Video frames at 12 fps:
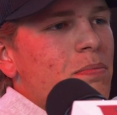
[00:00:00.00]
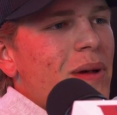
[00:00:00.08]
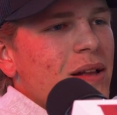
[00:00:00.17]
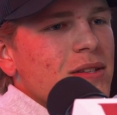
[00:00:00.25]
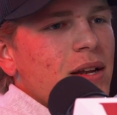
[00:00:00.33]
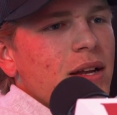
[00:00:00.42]

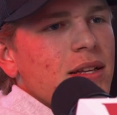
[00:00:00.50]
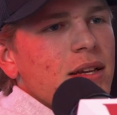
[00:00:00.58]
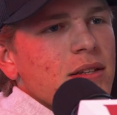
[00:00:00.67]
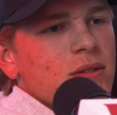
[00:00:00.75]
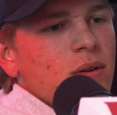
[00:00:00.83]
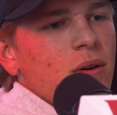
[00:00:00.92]
bouncing
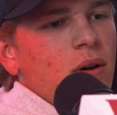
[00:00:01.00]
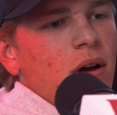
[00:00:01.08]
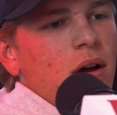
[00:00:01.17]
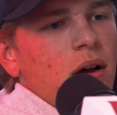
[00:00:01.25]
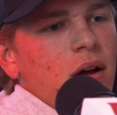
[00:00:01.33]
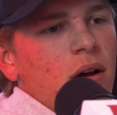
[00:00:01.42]
ideas
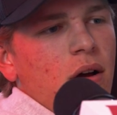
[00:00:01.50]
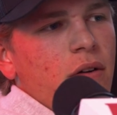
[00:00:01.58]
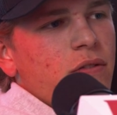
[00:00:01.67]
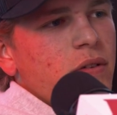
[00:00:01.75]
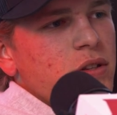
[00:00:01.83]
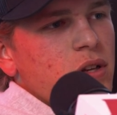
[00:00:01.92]

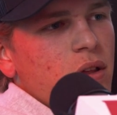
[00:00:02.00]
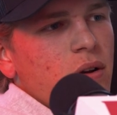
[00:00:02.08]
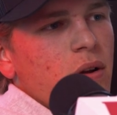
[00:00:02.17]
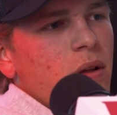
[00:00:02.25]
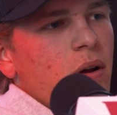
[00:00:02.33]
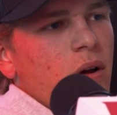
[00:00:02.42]
off of each
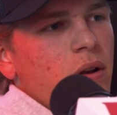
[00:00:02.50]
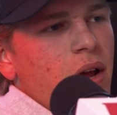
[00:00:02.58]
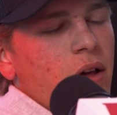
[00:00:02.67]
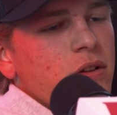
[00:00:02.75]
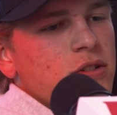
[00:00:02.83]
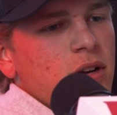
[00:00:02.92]
other on
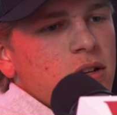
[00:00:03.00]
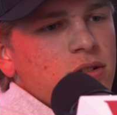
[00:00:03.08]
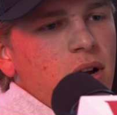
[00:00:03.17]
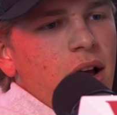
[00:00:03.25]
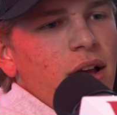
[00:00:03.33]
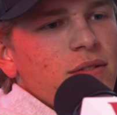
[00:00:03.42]
how the truck
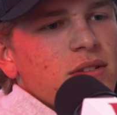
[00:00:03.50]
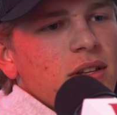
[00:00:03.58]
drives,